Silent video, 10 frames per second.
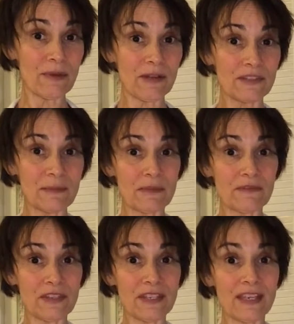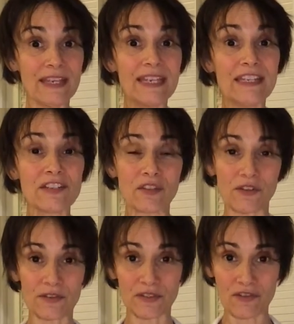about some of the
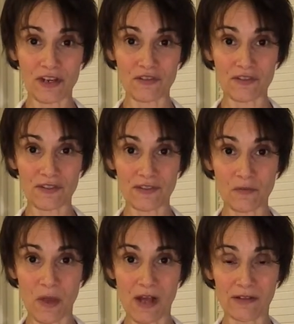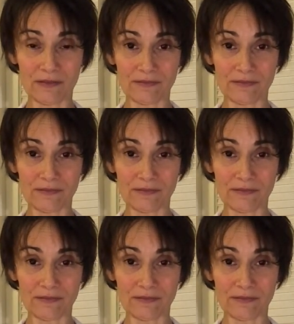internal structures as well.